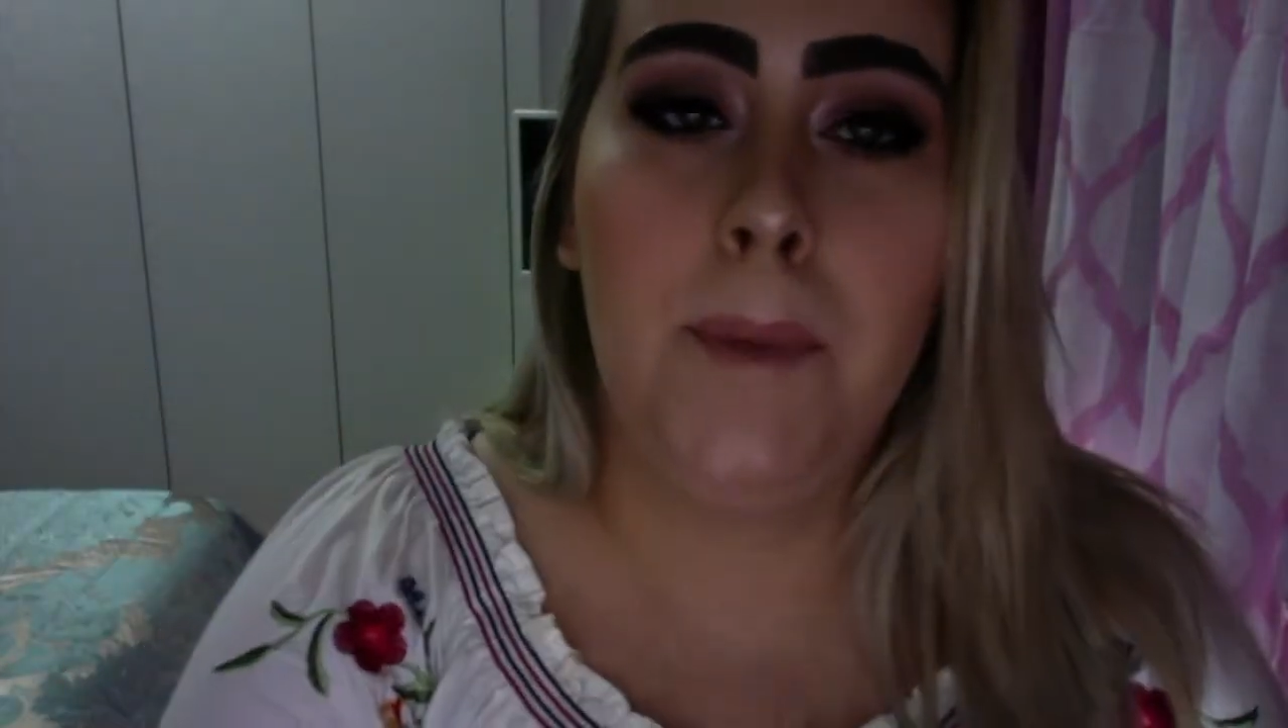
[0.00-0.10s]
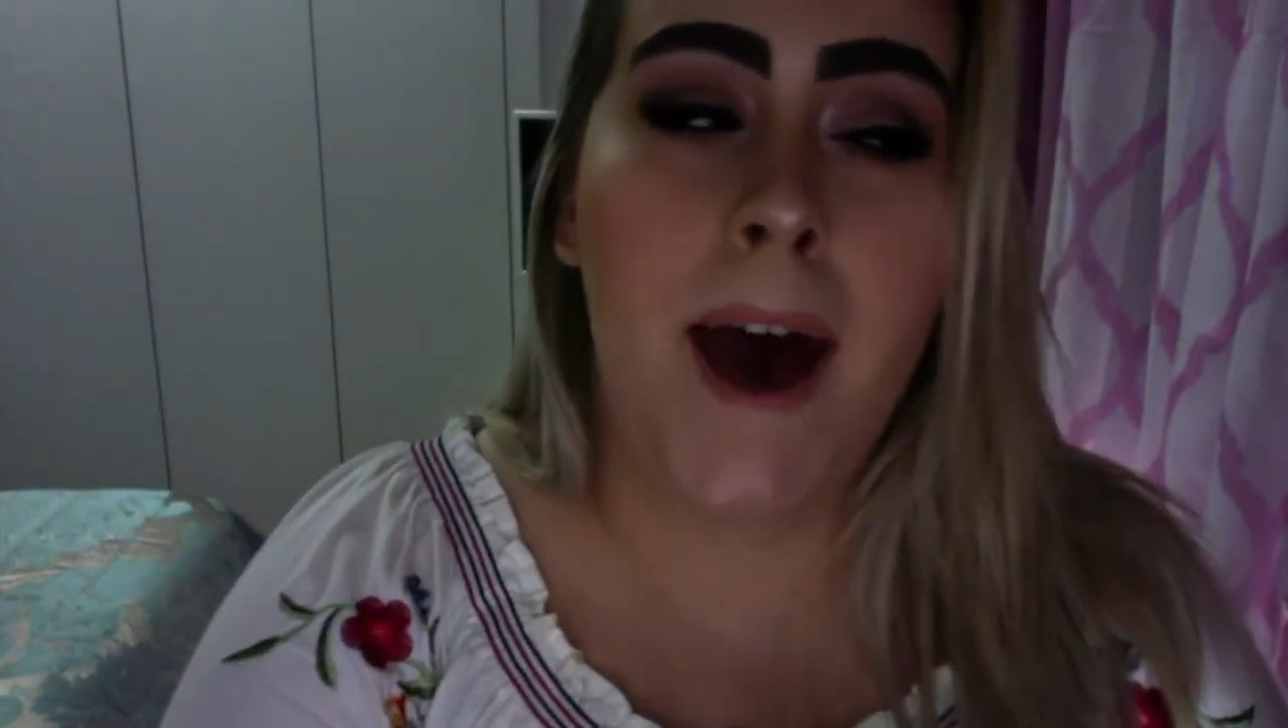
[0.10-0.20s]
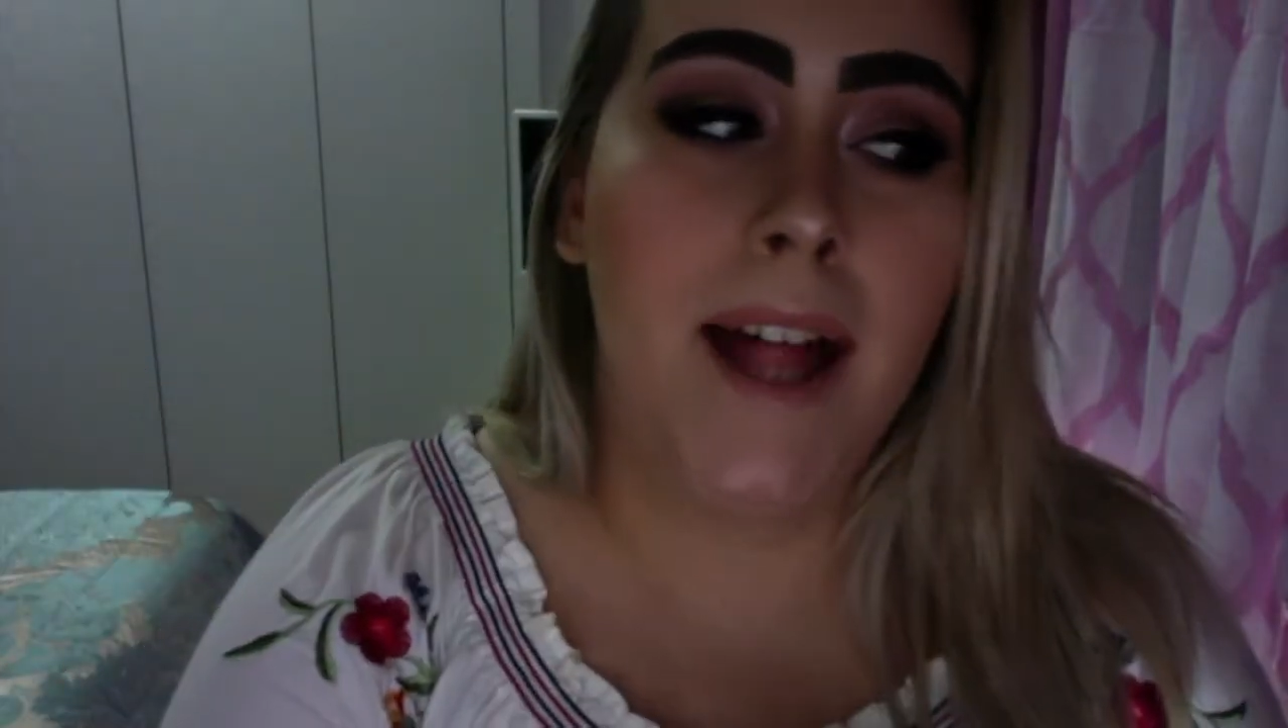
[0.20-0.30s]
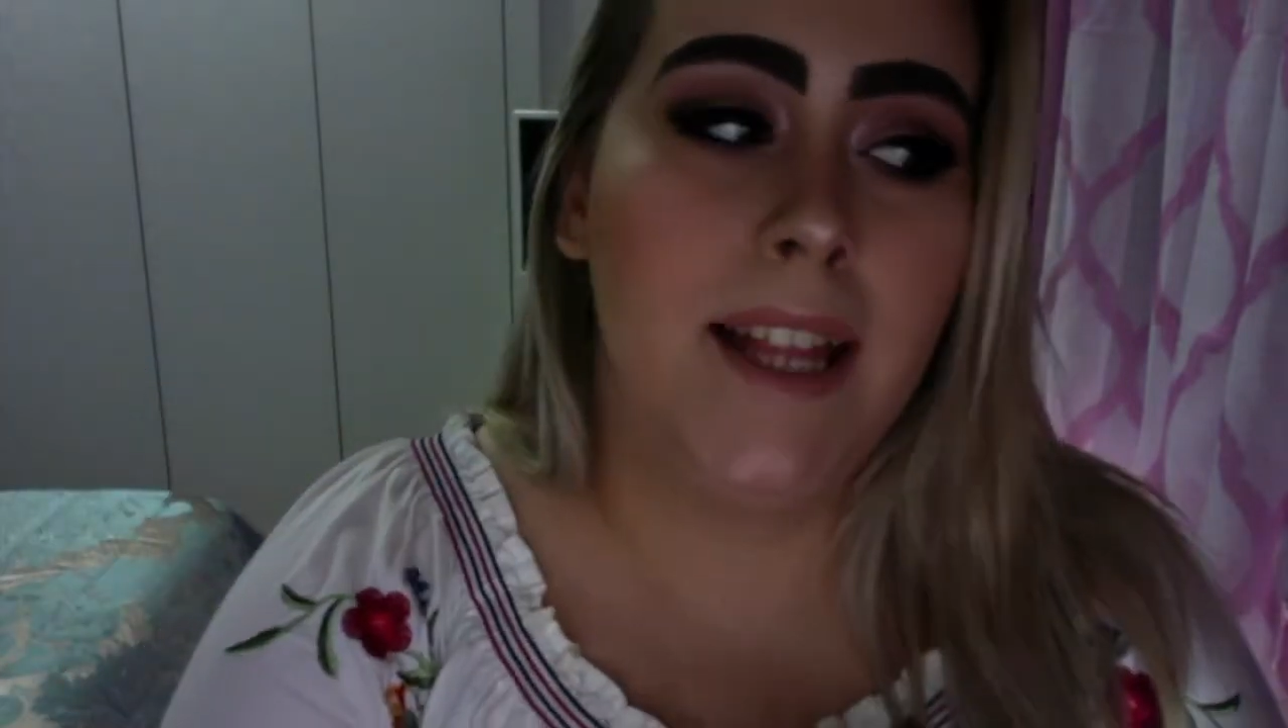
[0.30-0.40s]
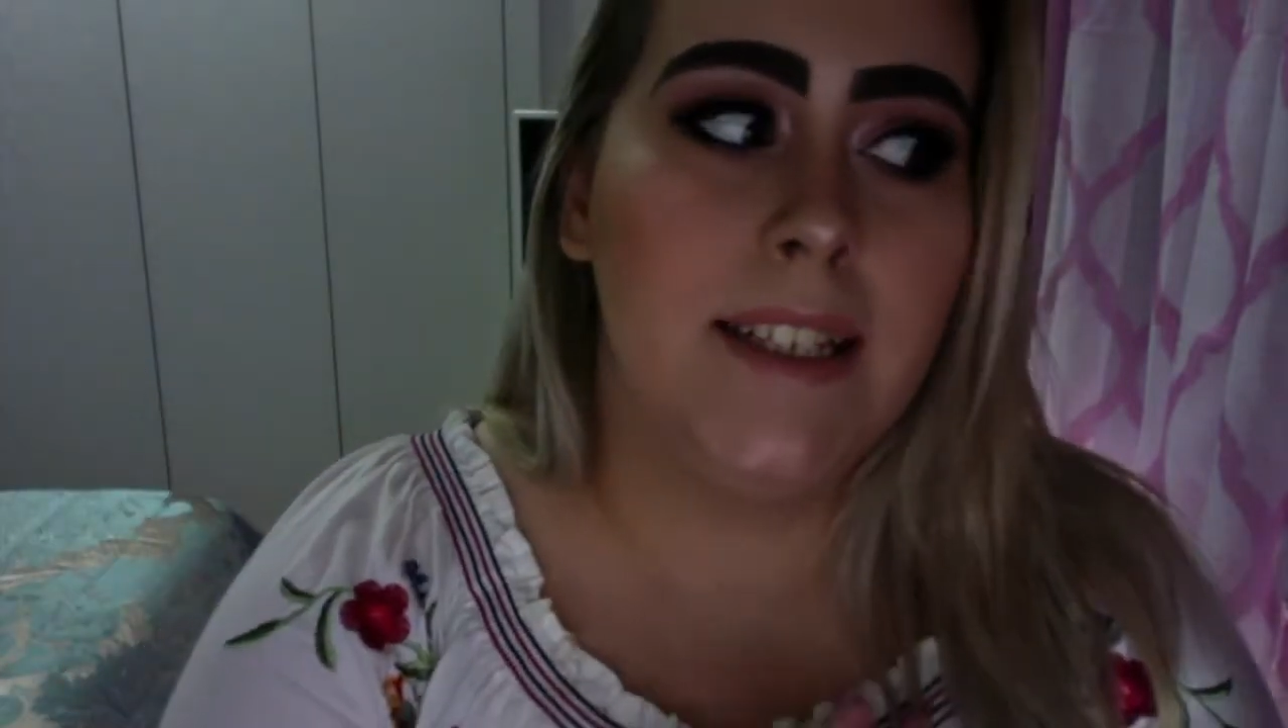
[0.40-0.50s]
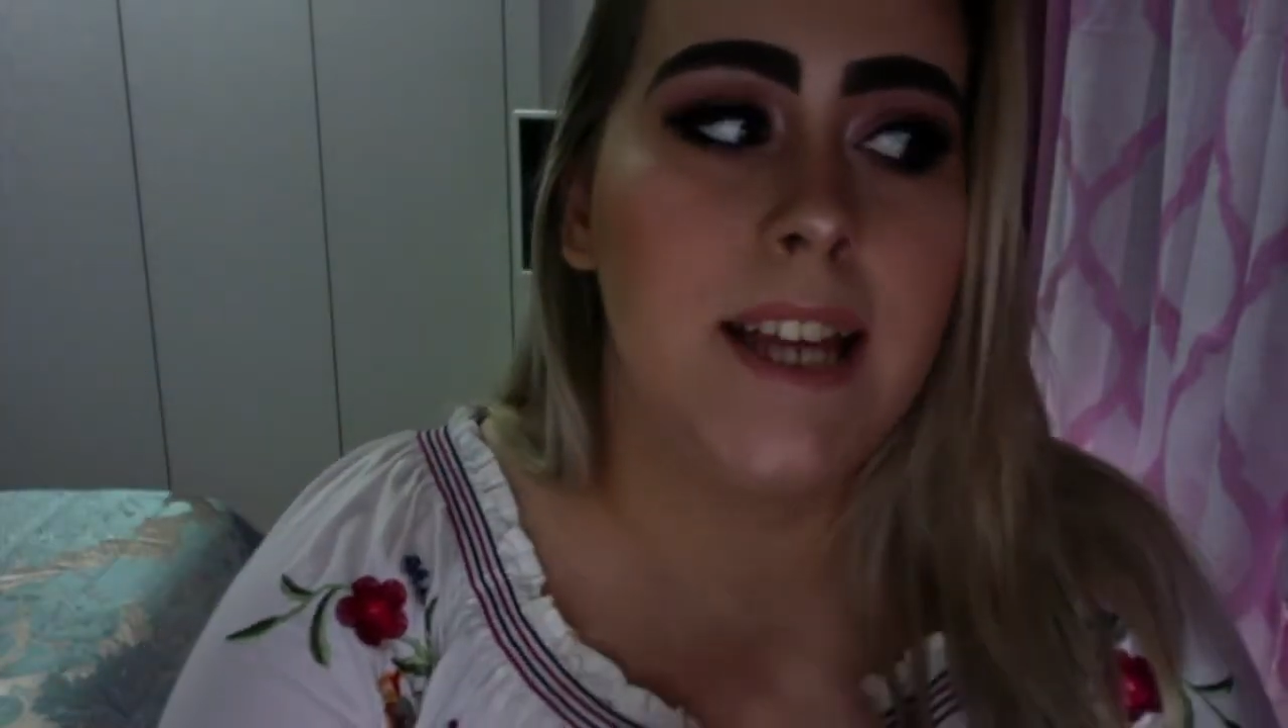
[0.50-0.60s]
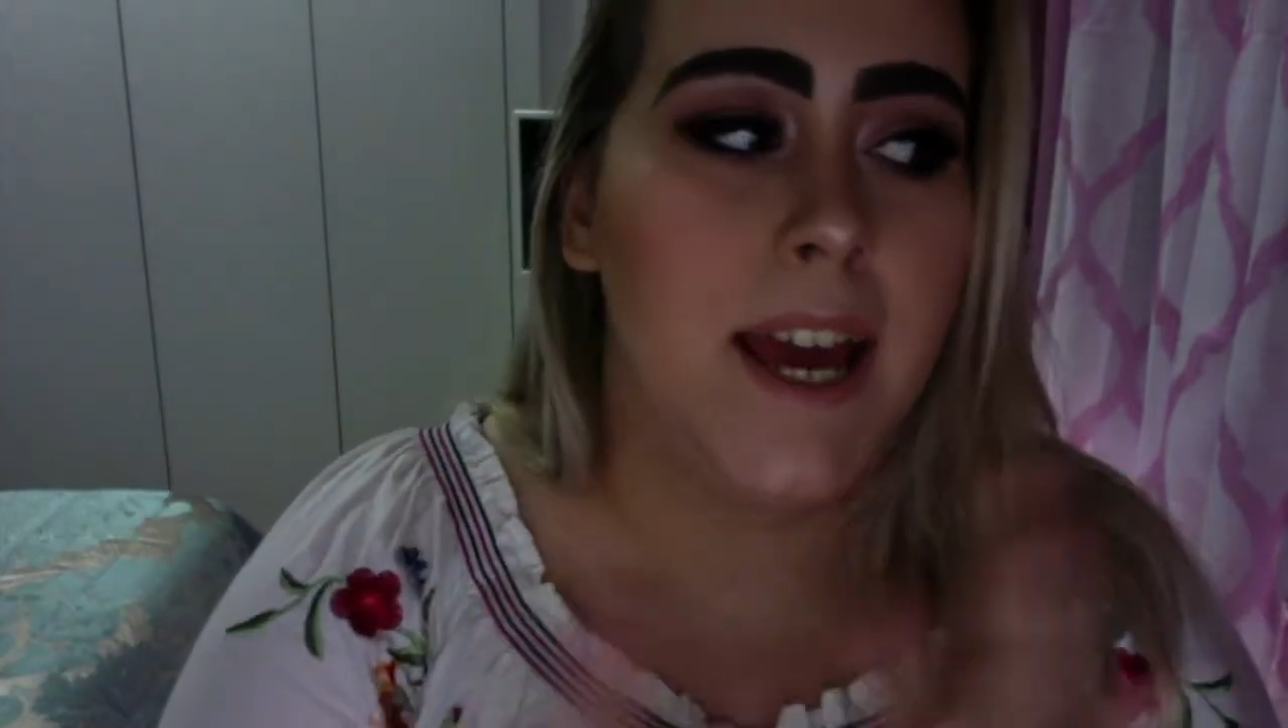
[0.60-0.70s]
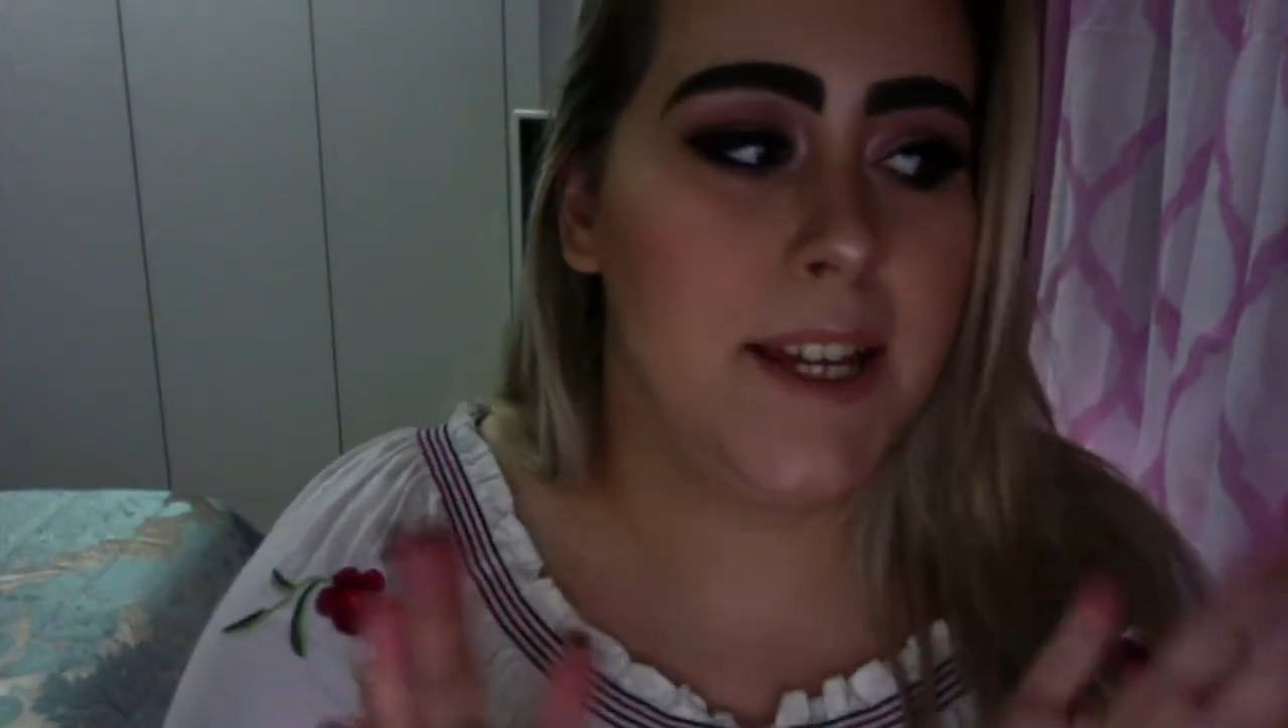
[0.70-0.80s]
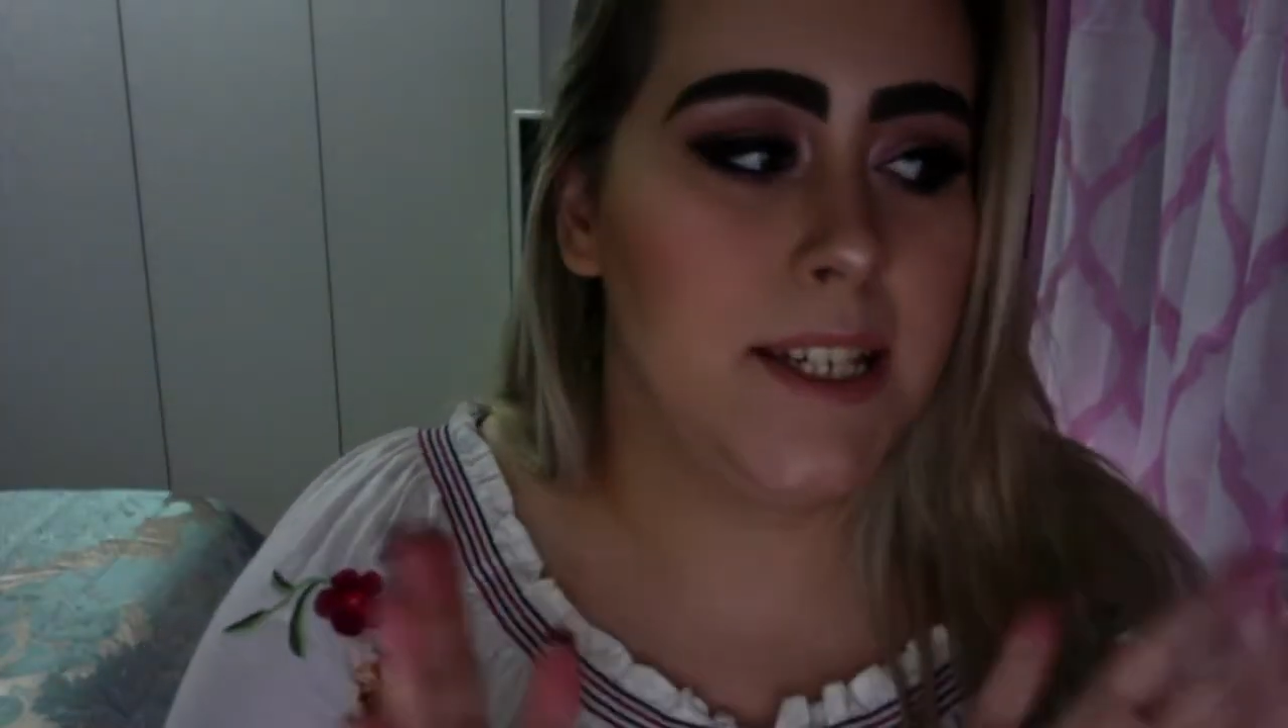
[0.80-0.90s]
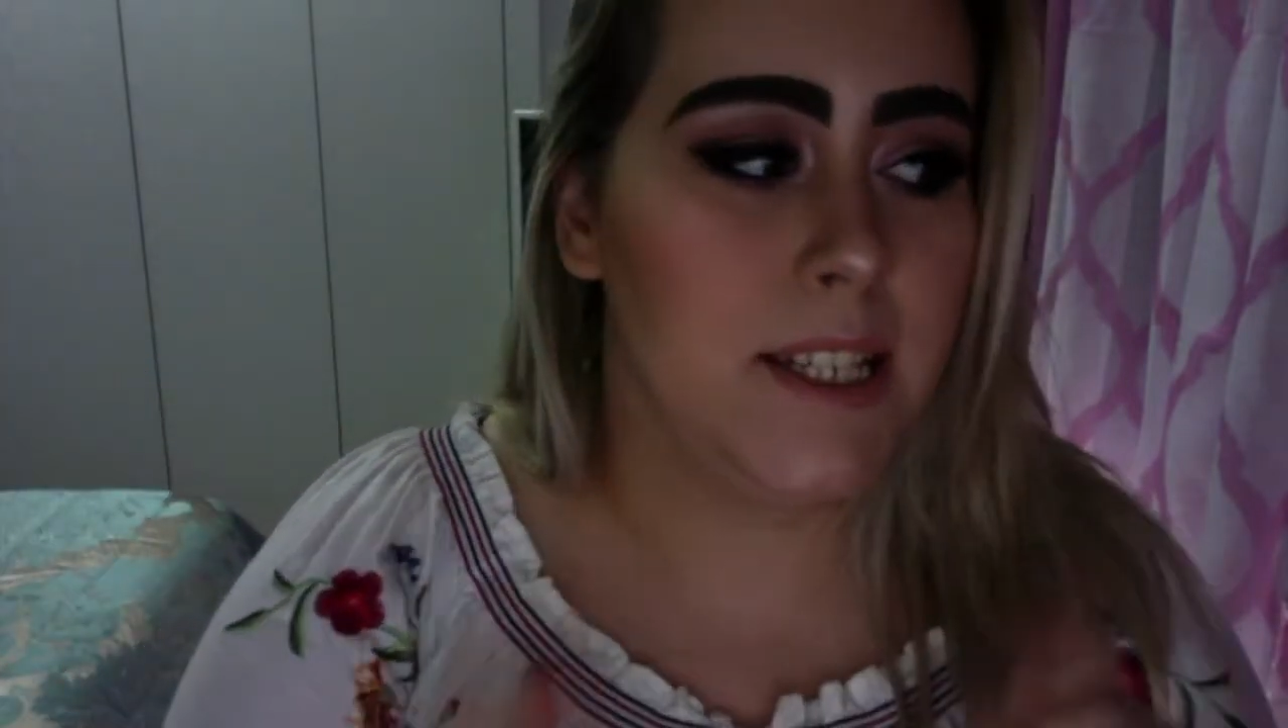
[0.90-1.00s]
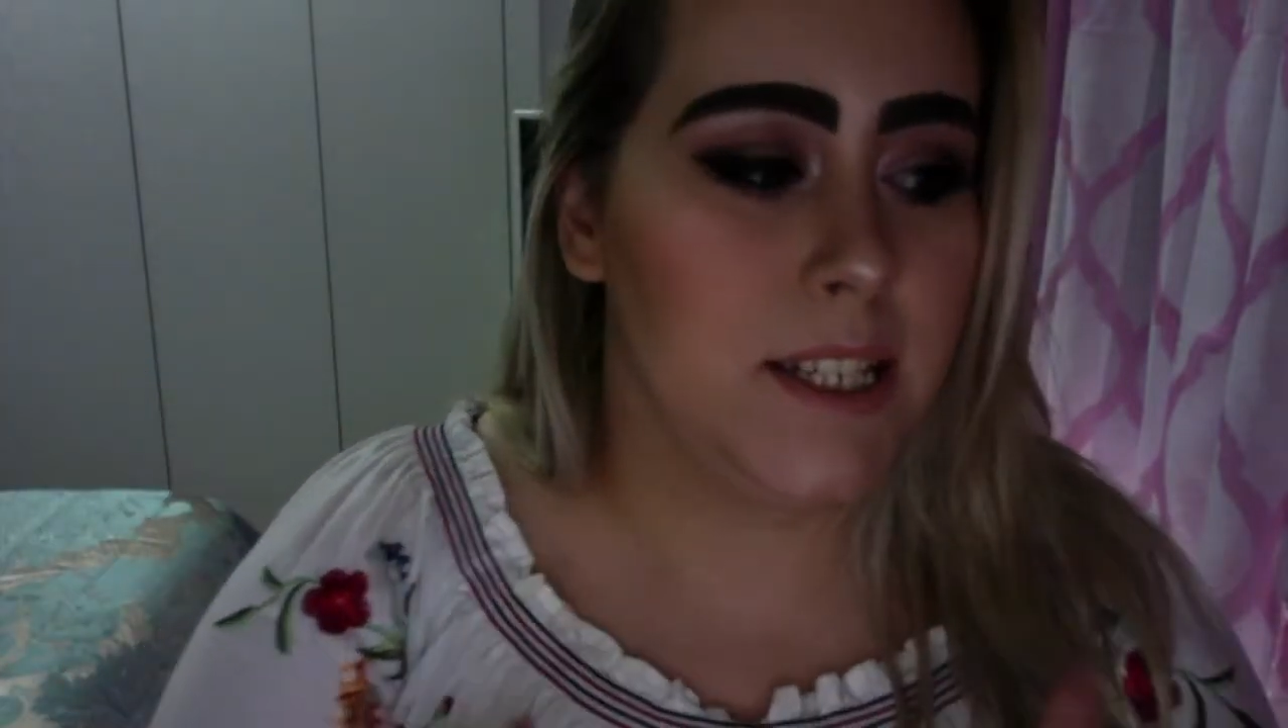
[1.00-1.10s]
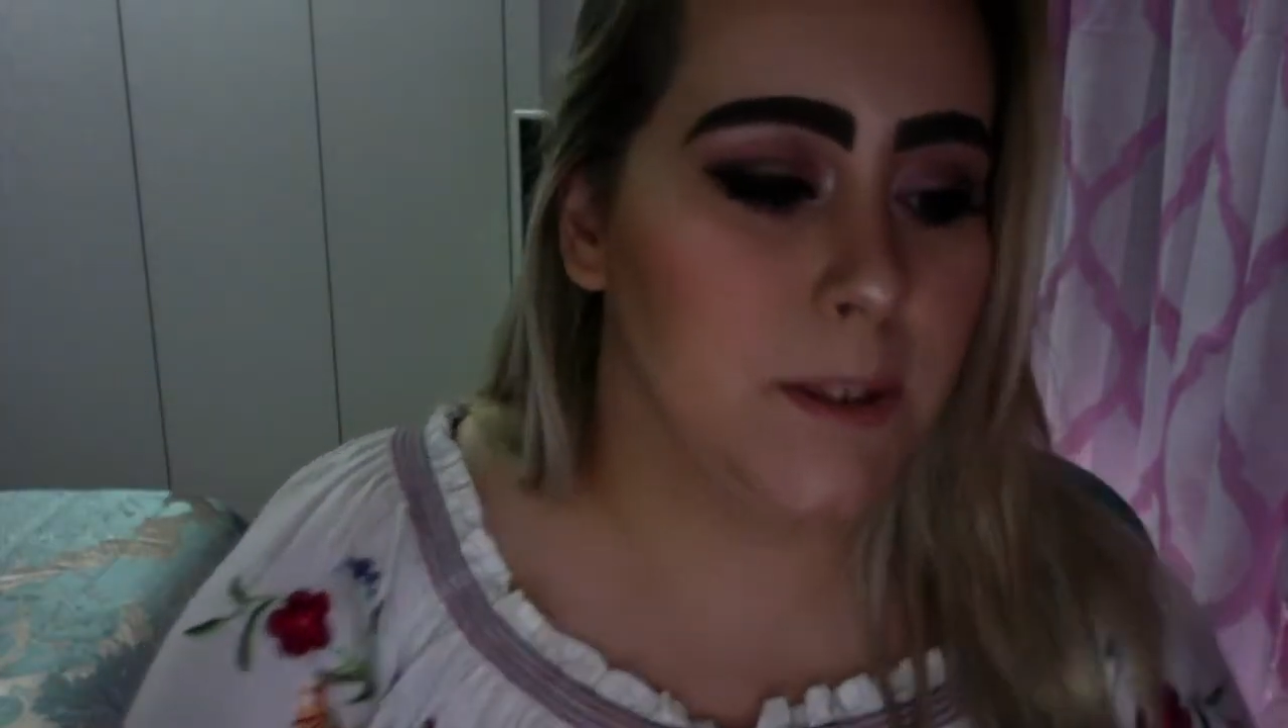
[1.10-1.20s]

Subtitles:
palette and